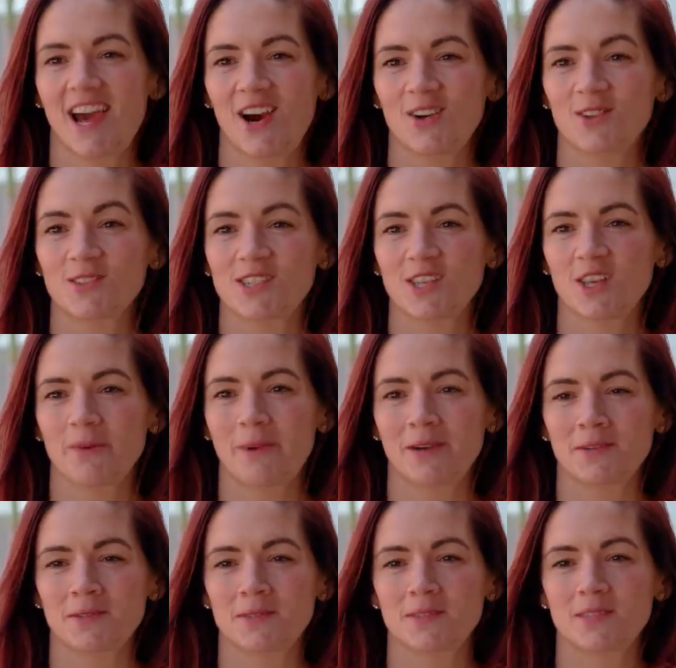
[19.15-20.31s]
out till
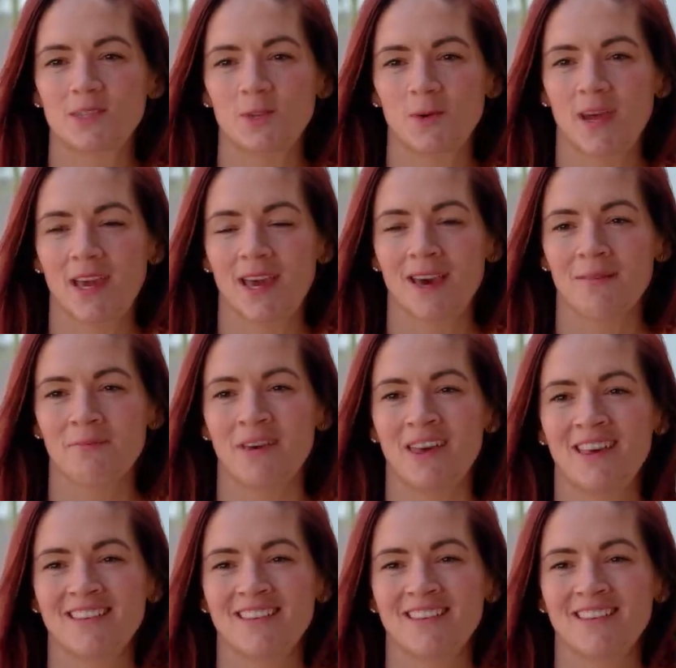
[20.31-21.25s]
about 2 a.m.